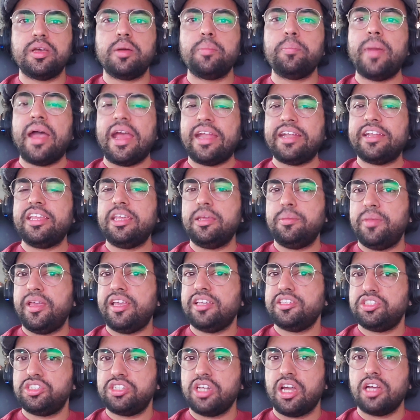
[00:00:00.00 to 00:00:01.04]

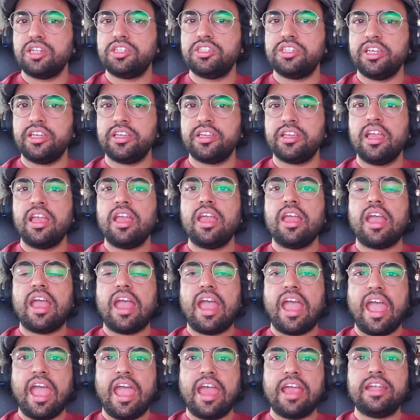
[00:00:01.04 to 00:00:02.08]
battery-based charging
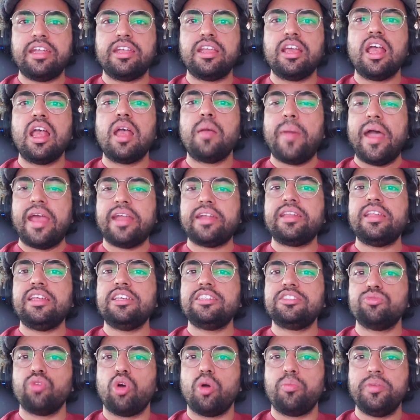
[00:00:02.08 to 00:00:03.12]
and battery
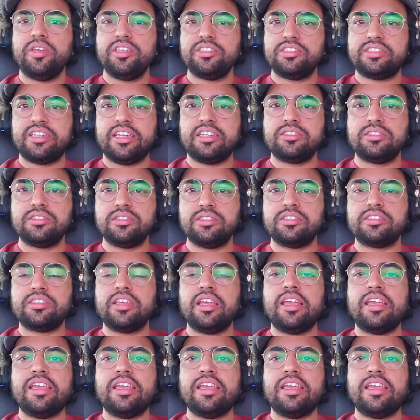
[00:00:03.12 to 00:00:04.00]
swapping stations,